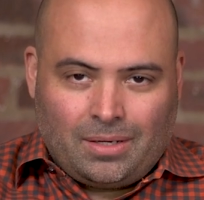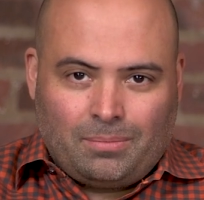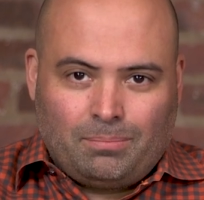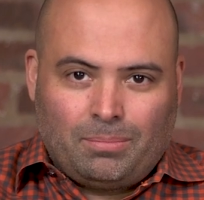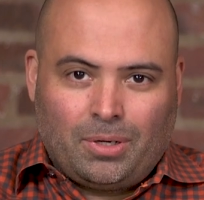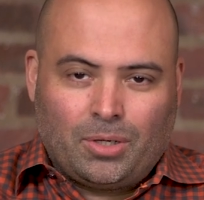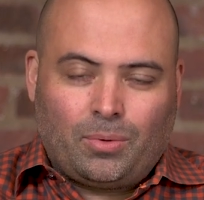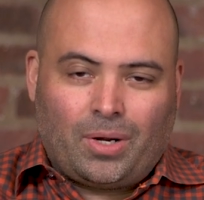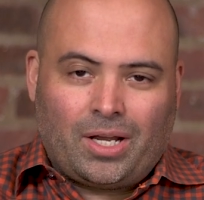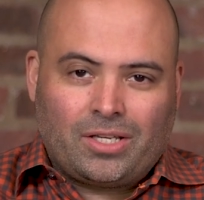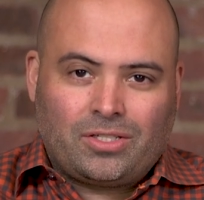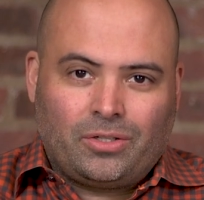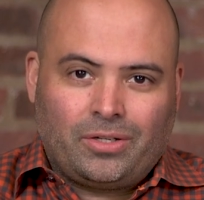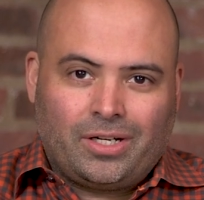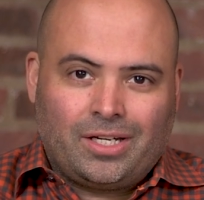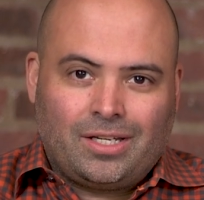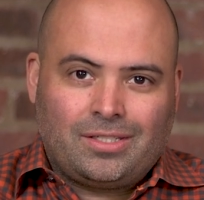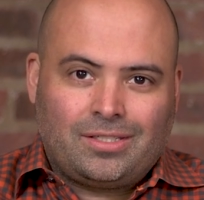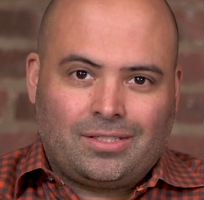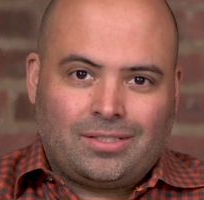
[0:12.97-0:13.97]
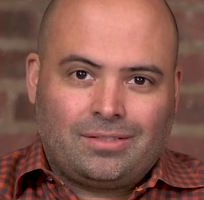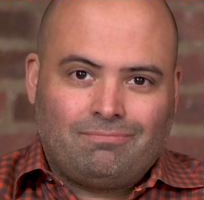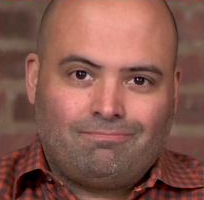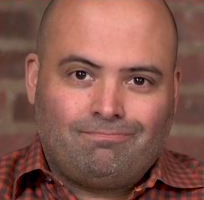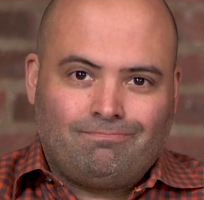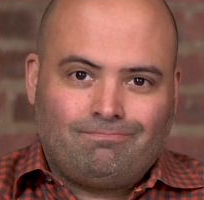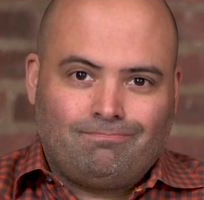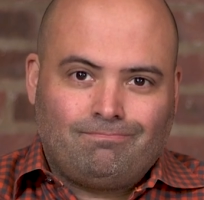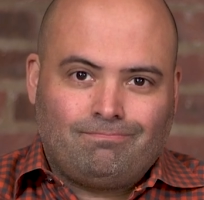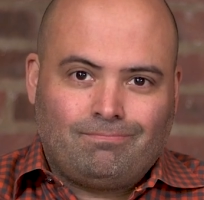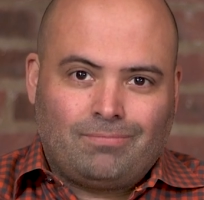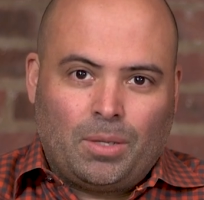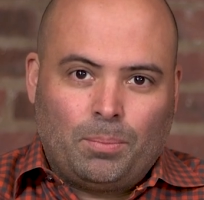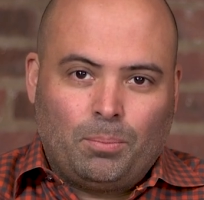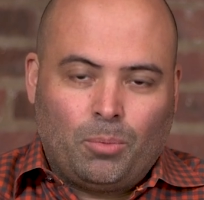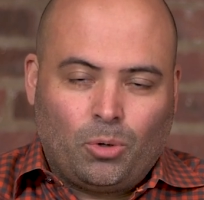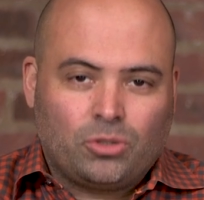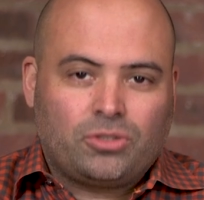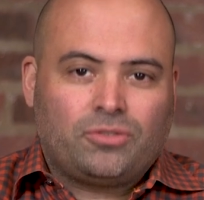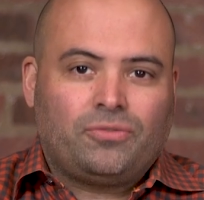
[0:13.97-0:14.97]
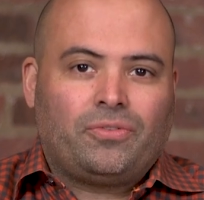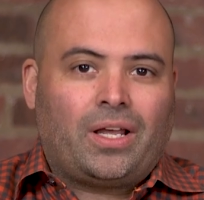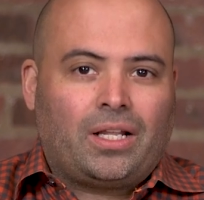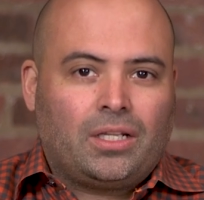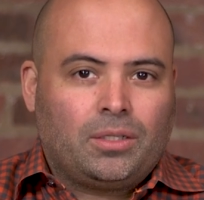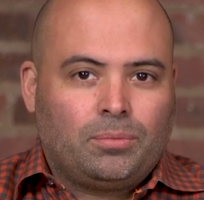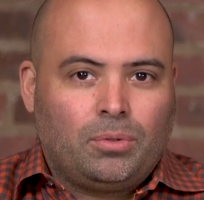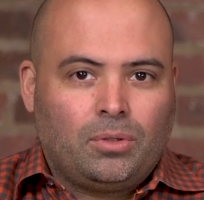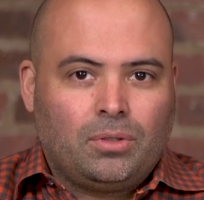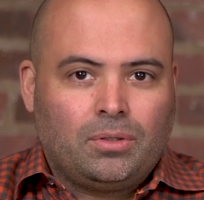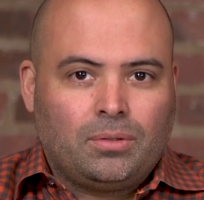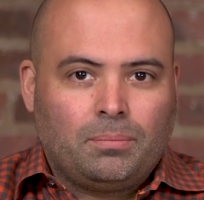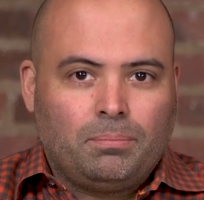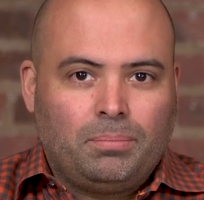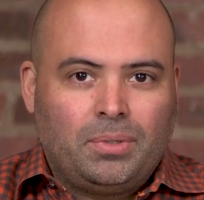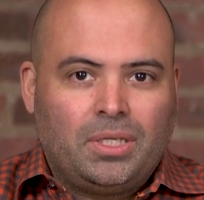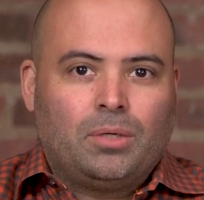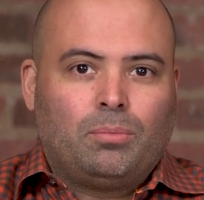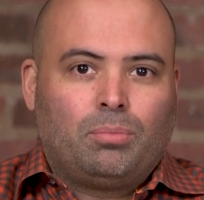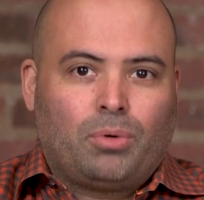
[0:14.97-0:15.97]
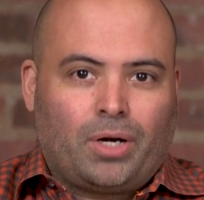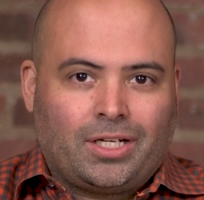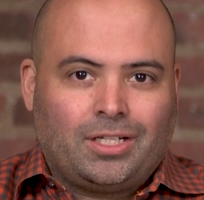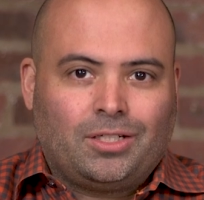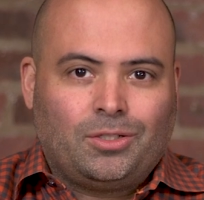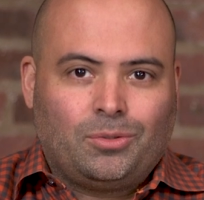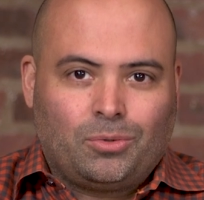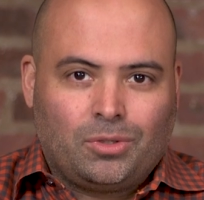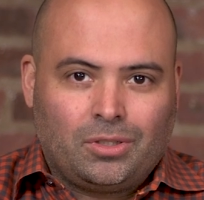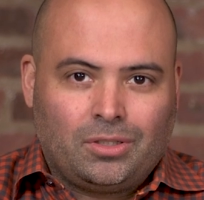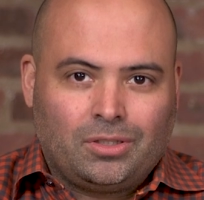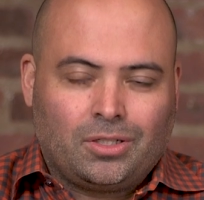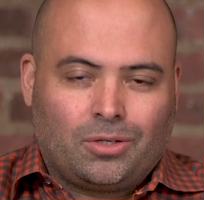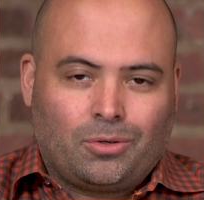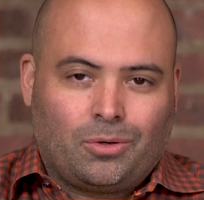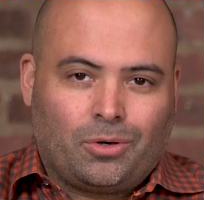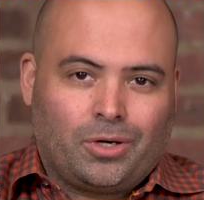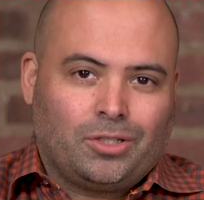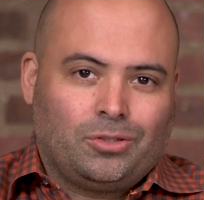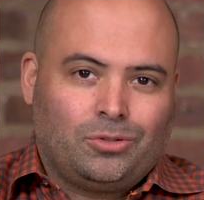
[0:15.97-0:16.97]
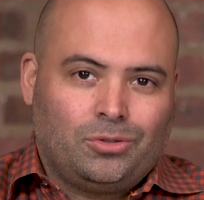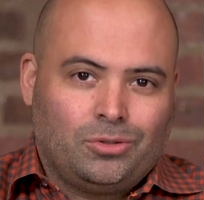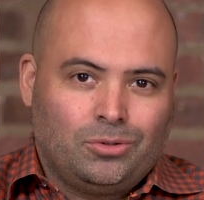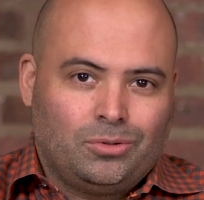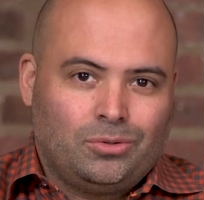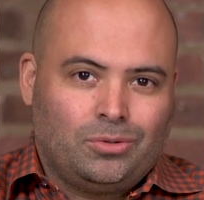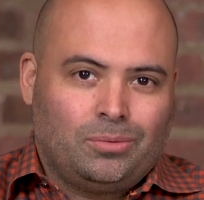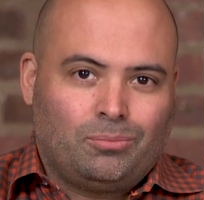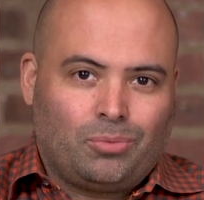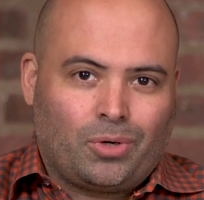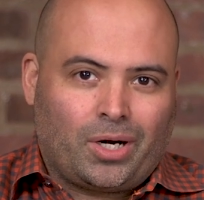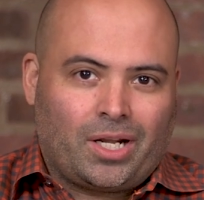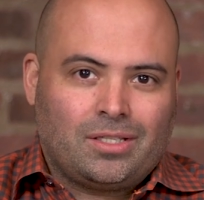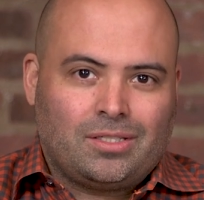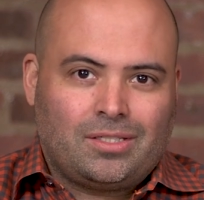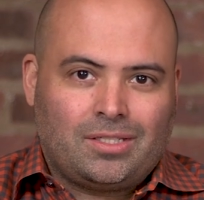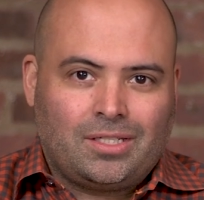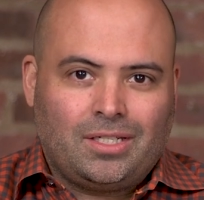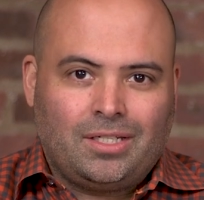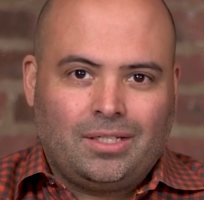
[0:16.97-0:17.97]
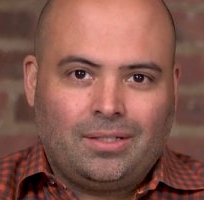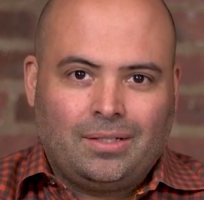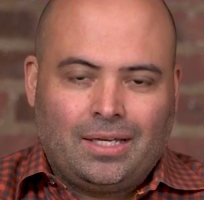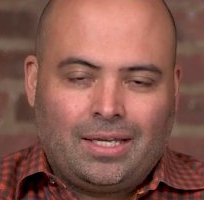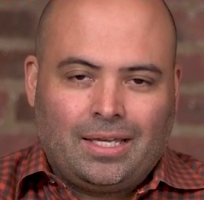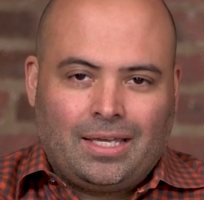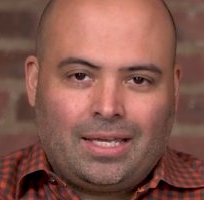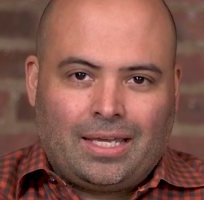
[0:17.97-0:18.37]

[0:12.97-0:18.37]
Budweiser is the most valuable beer brand in the world, according to Brand Z,